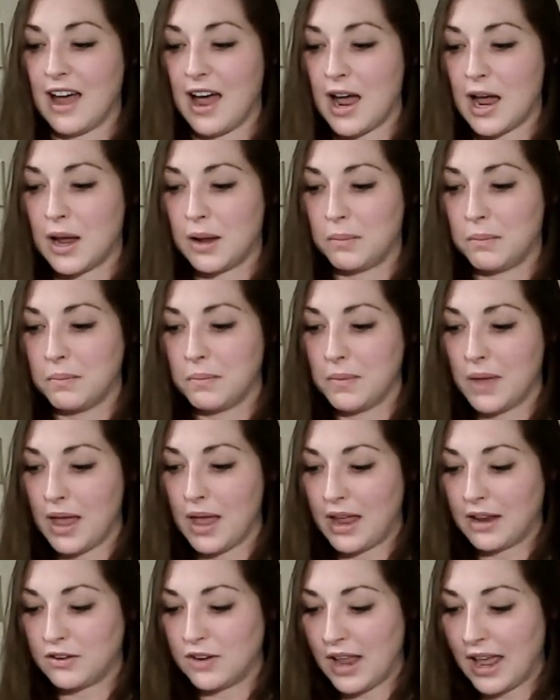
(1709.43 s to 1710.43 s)

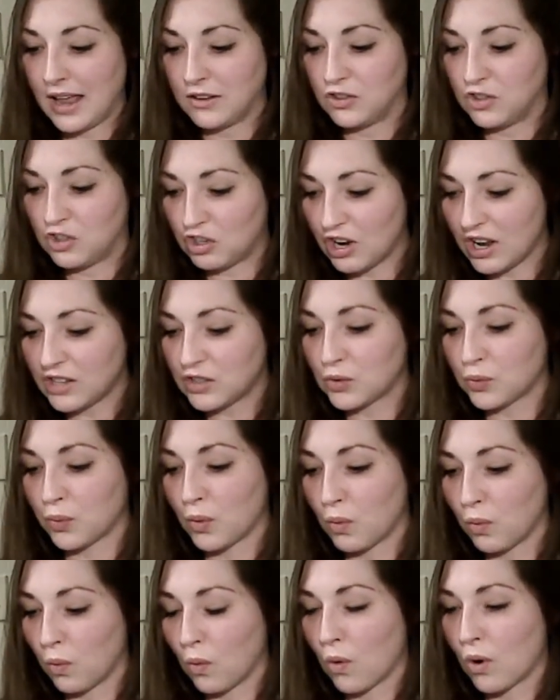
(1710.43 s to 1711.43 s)
and just
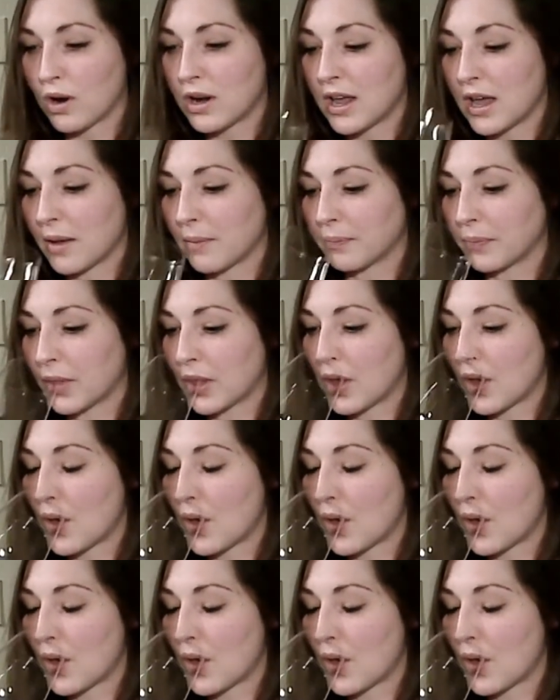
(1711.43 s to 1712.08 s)
rewarding.